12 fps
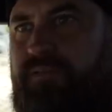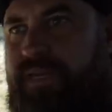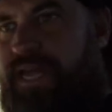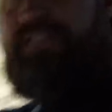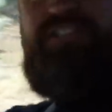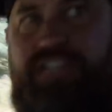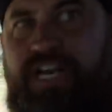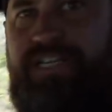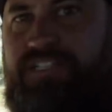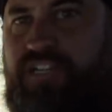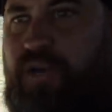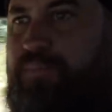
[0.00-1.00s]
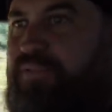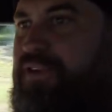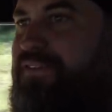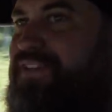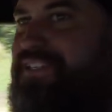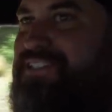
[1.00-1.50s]
As you guys saw
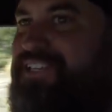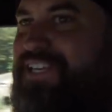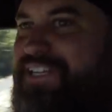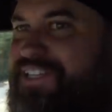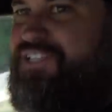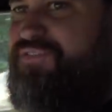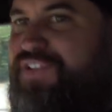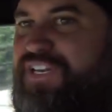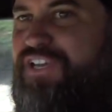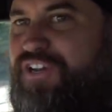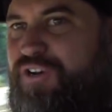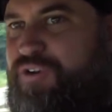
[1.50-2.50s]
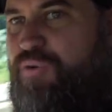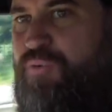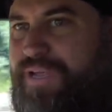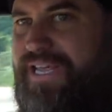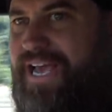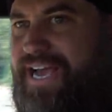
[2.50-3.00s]
previously in this video,
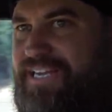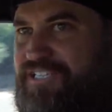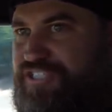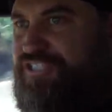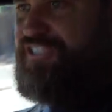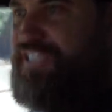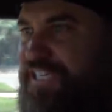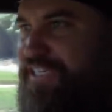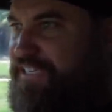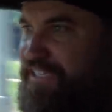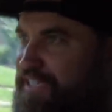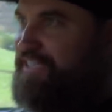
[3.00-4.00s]
we actually,